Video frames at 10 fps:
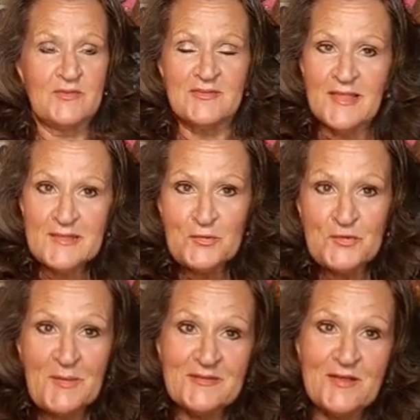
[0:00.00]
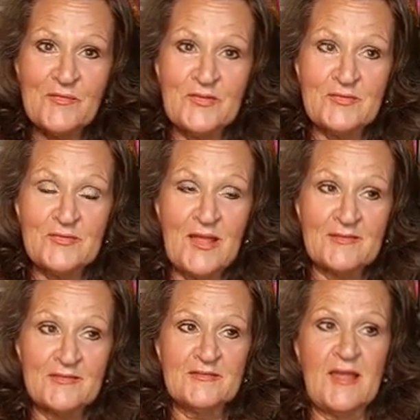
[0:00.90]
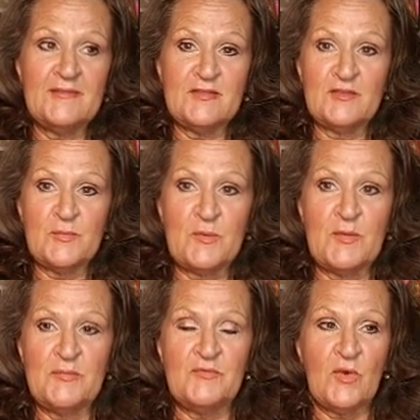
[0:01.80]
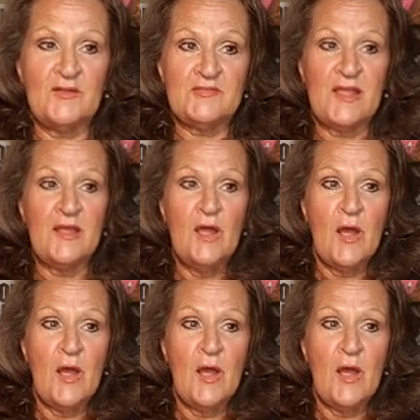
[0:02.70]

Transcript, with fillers: Because I like using myself as, as a science experiment before I say,